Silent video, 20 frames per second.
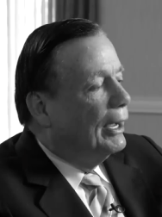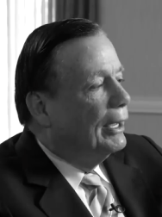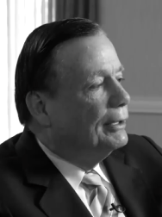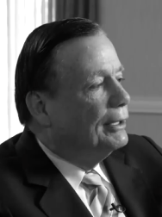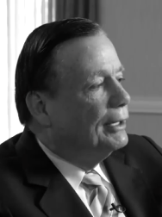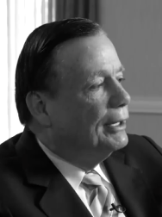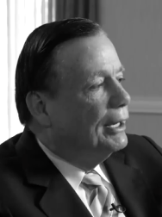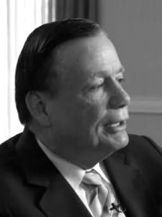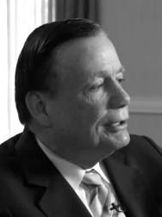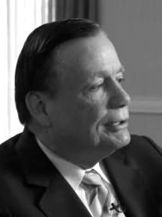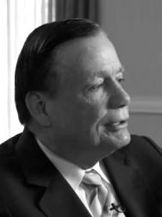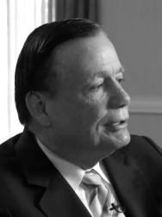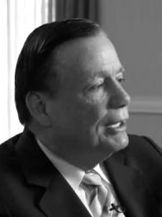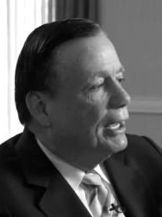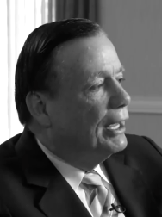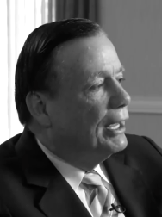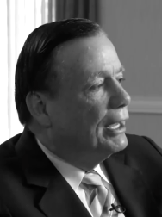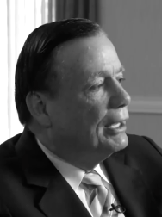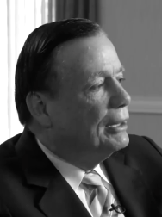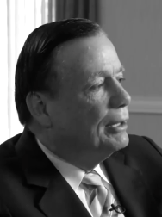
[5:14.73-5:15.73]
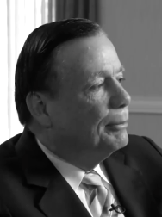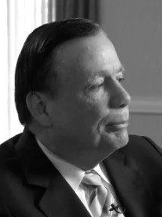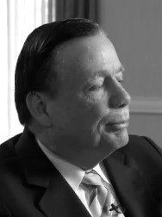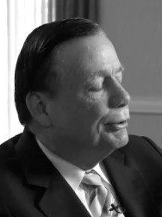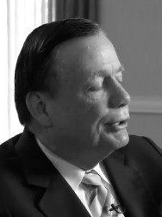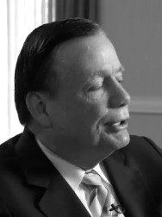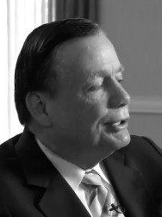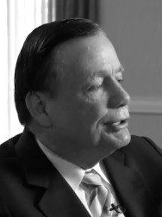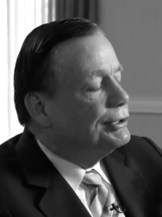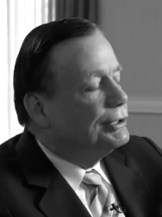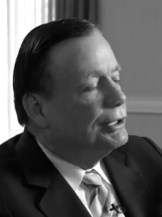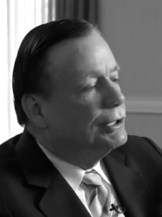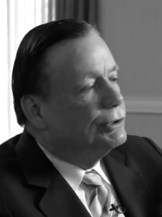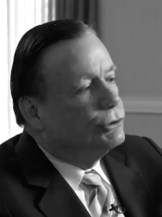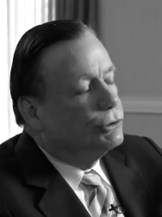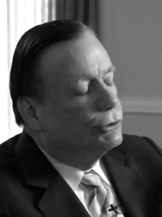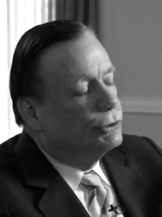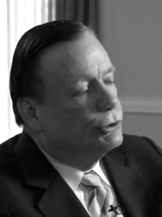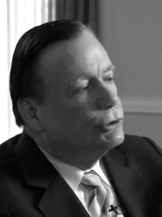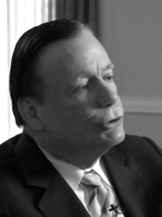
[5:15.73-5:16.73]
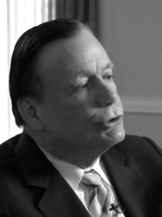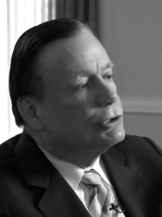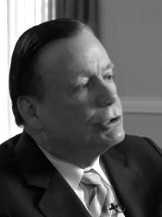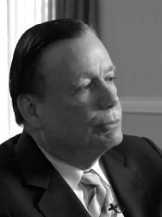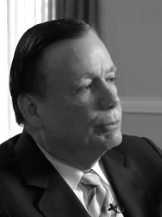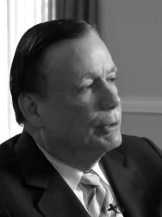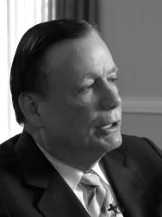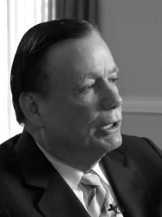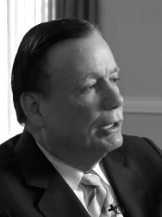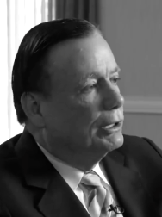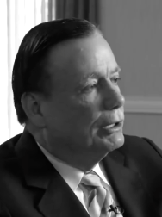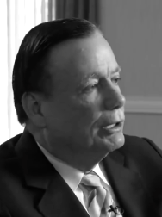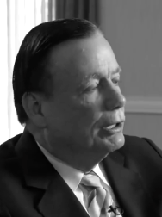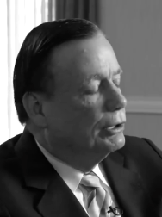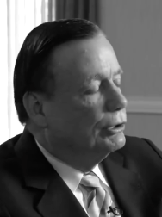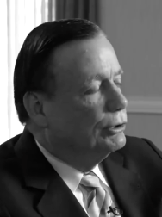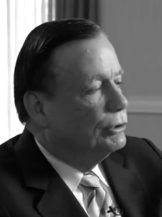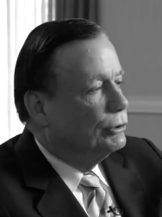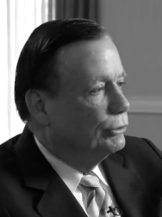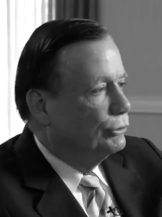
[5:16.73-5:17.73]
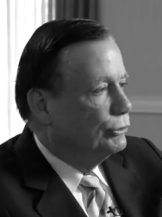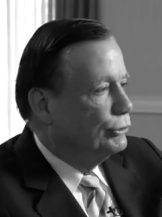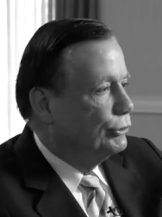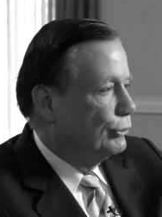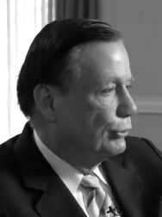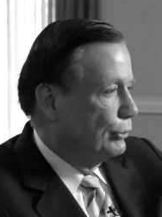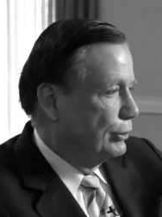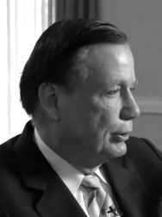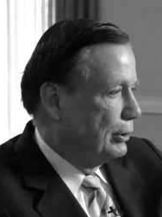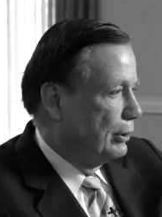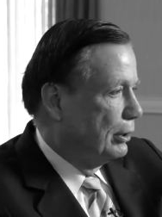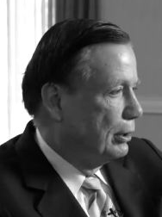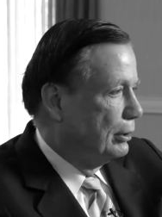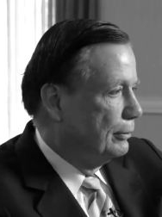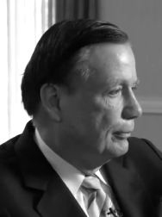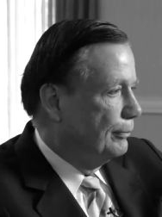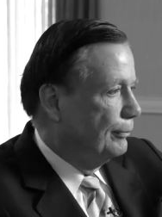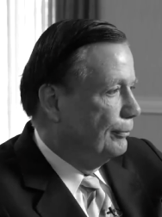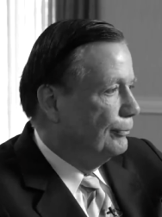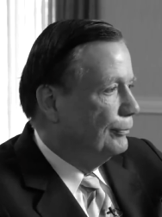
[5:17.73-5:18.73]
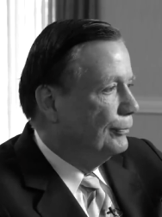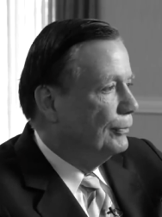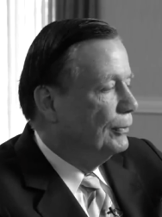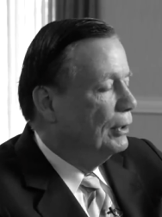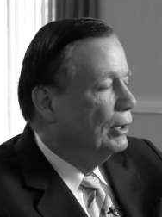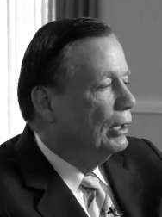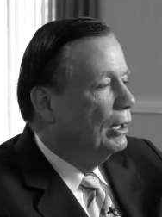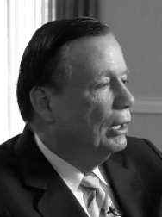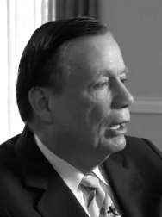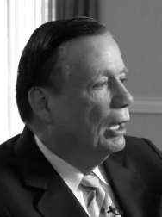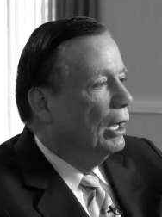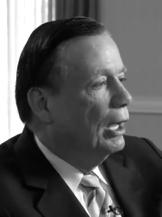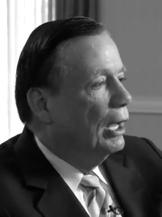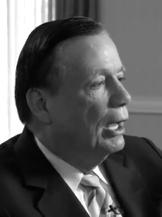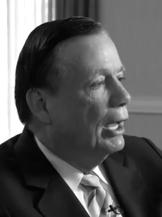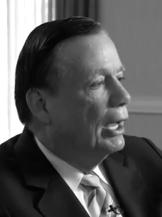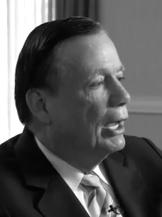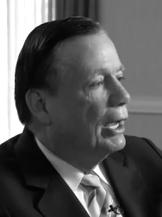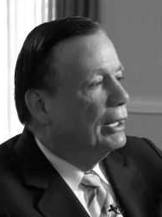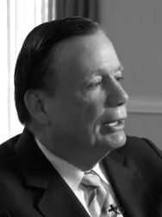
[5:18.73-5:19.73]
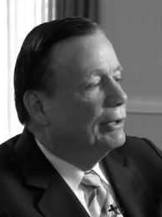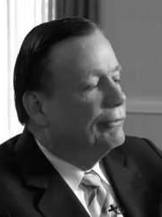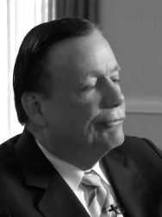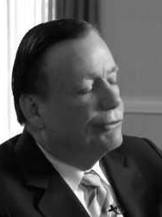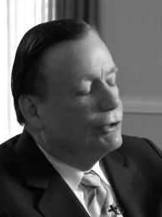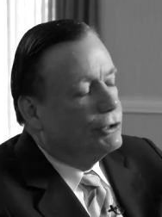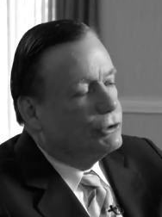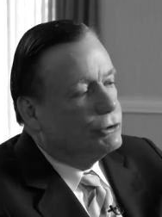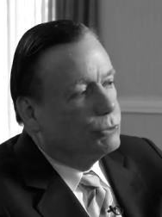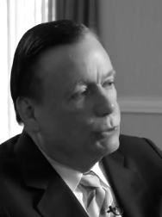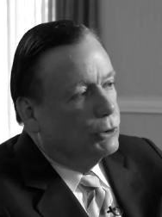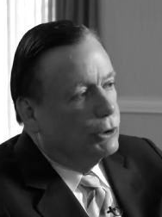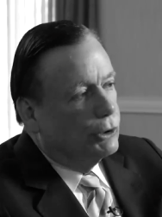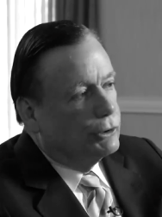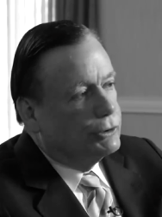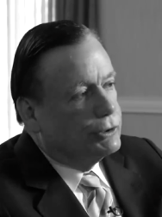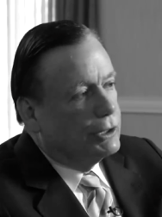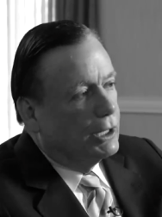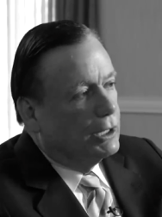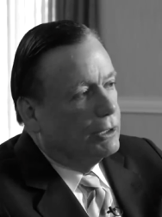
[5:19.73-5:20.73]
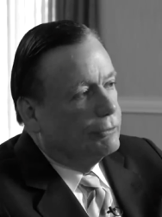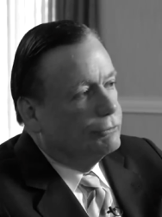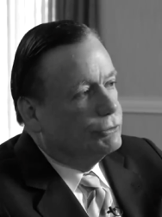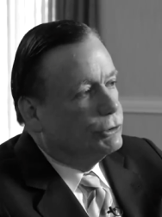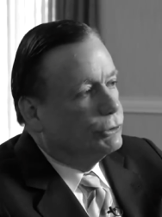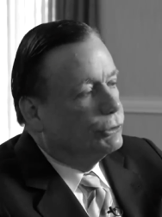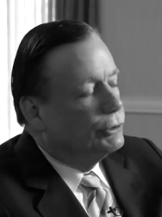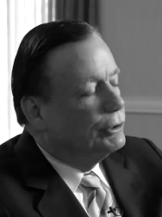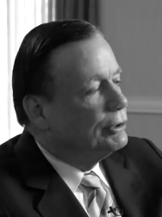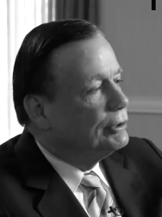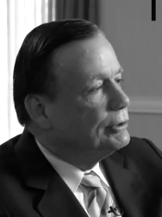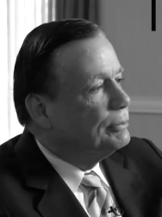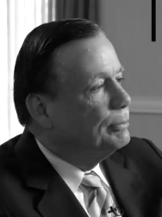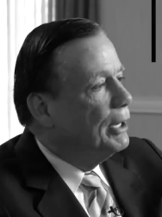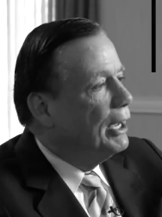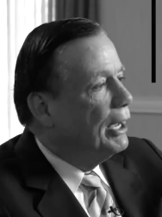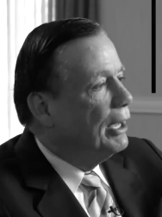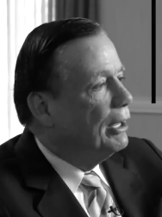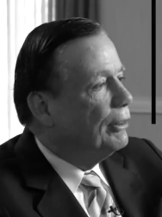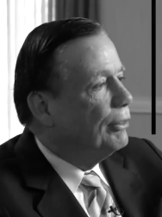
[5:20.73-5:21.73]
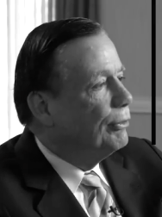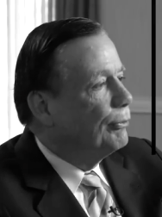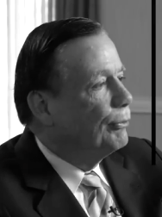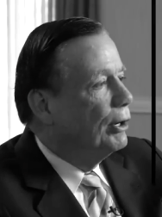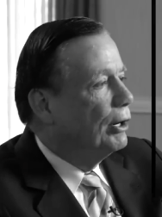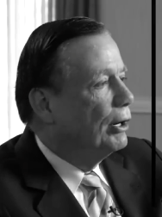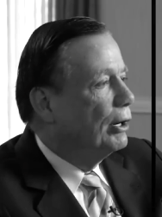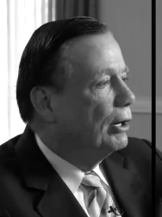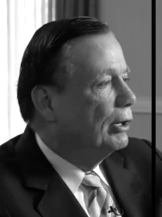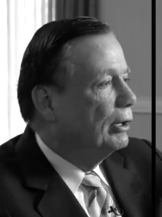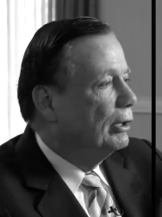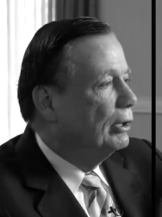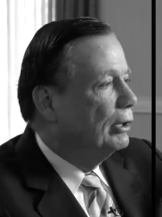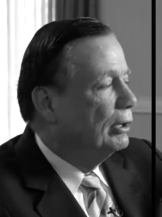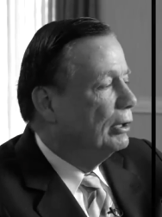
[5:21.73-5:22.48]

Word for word: And the next day, the priest introduced me to Julia. And the first words out of Julia's mouth were,